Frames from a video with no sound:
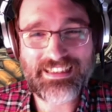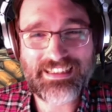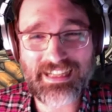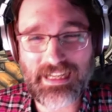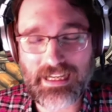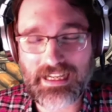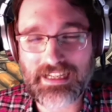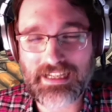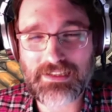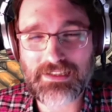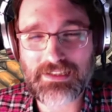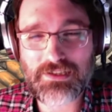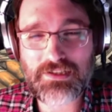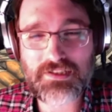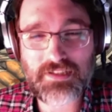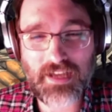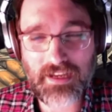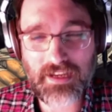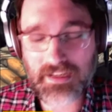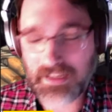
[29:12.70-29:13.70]
uh,
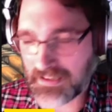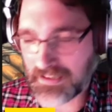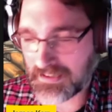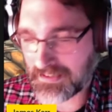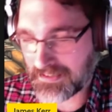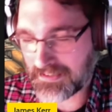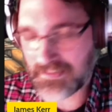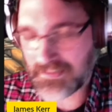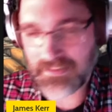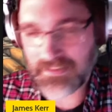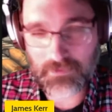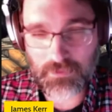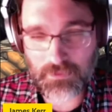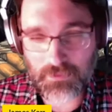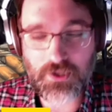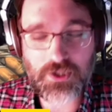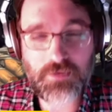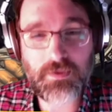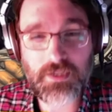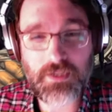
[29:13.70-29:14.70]
signing
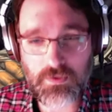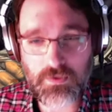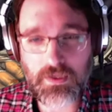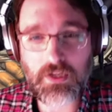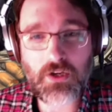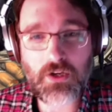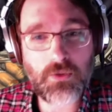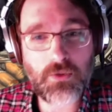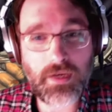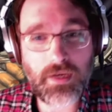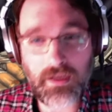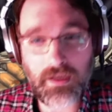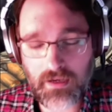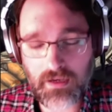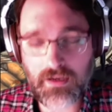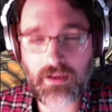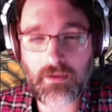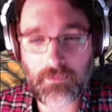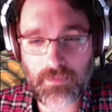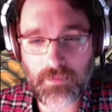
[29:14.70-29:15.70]
books because we
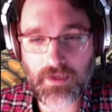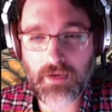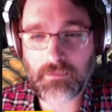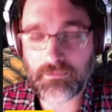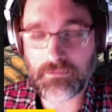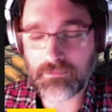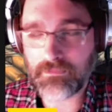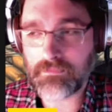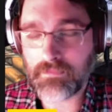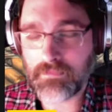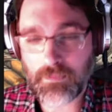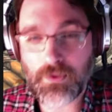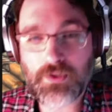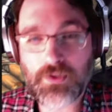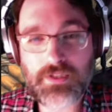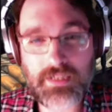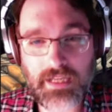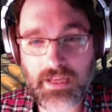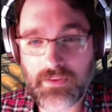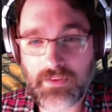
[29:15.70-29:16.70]
co-written a, a, book
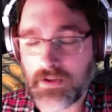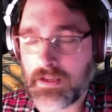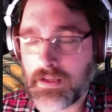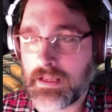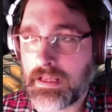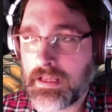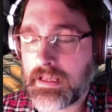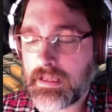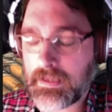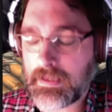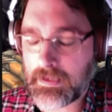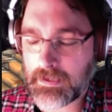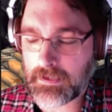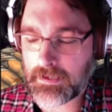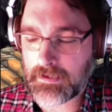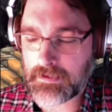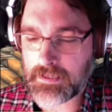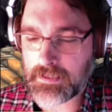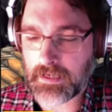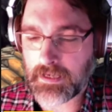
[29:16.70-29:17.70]
together.
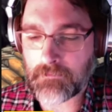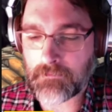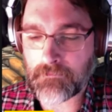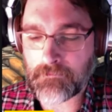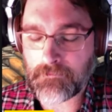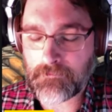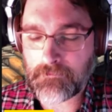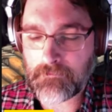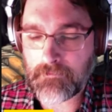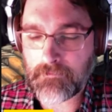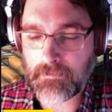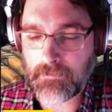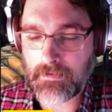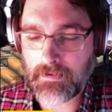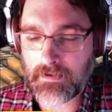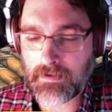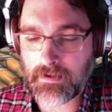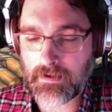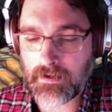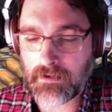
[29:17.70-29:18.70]
And um,
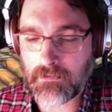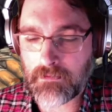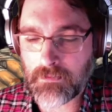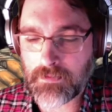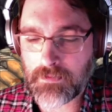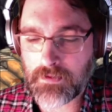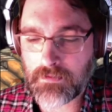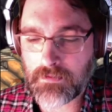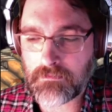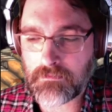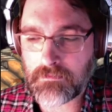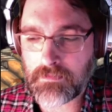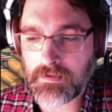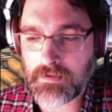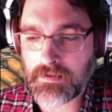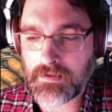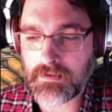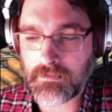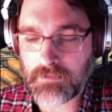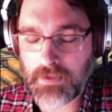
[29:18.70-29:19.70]
and I remember
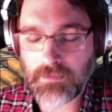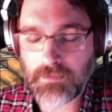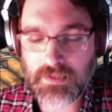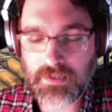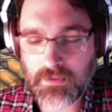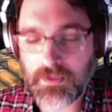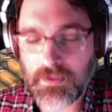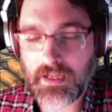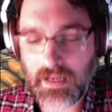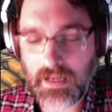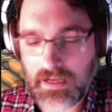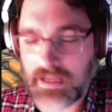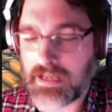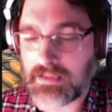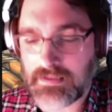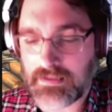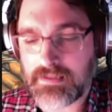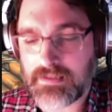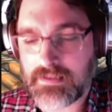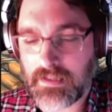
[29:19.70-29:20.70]
the people somebody got
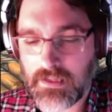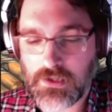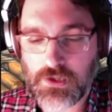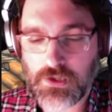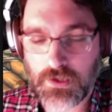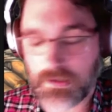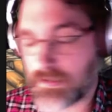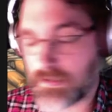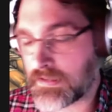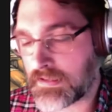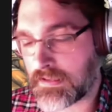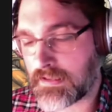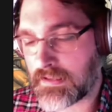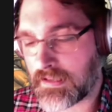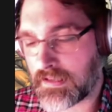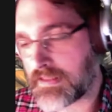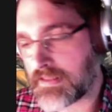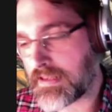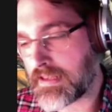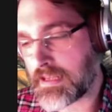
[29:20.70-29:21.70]
Ed's signature and
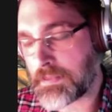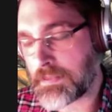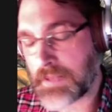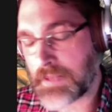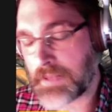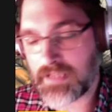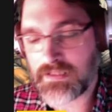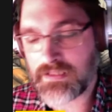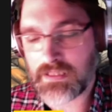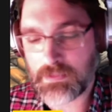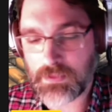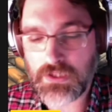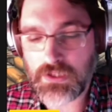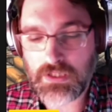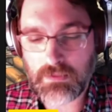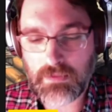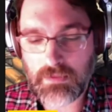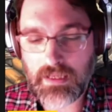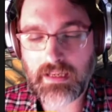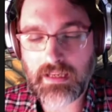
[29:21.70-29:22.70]
and then they passed the book
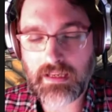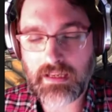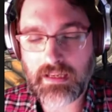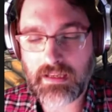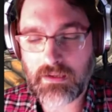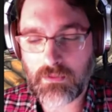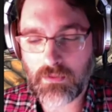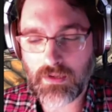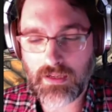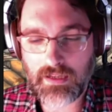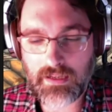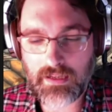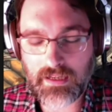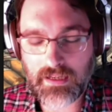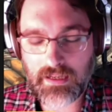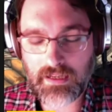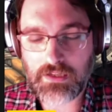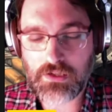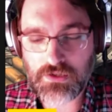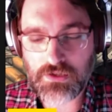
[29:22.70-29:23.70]
to me and were like, "Can I
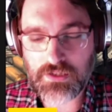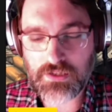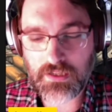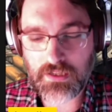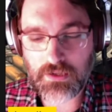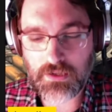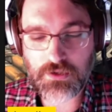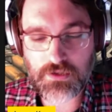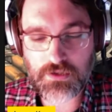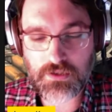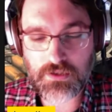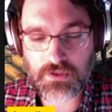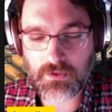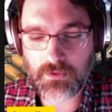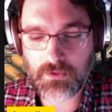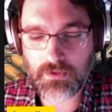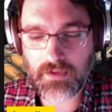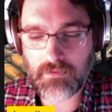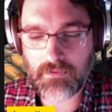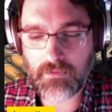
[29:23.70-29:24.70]
get your signature
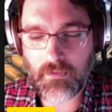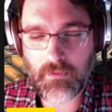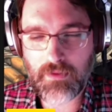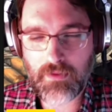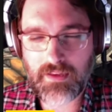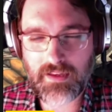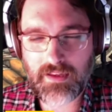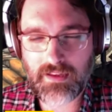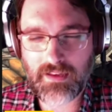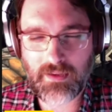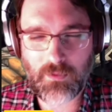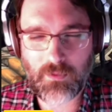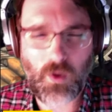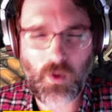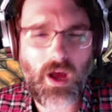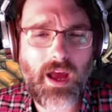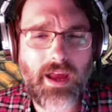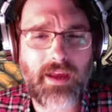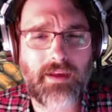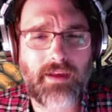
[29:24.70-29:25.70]
too?" And I remember thinking like,
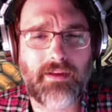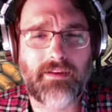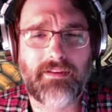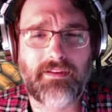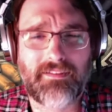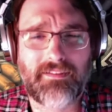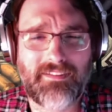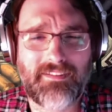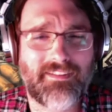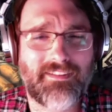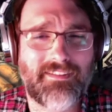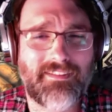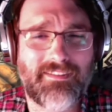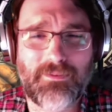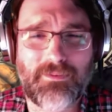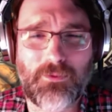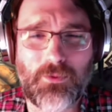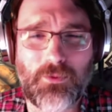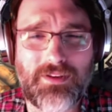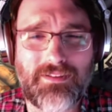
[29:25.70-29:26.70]
"Why?
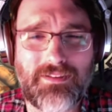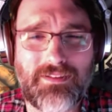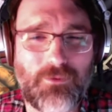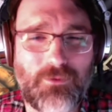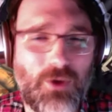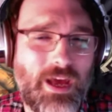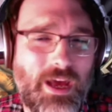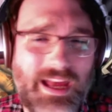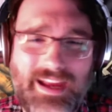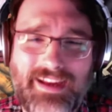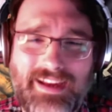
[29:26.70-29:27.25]
What, why?"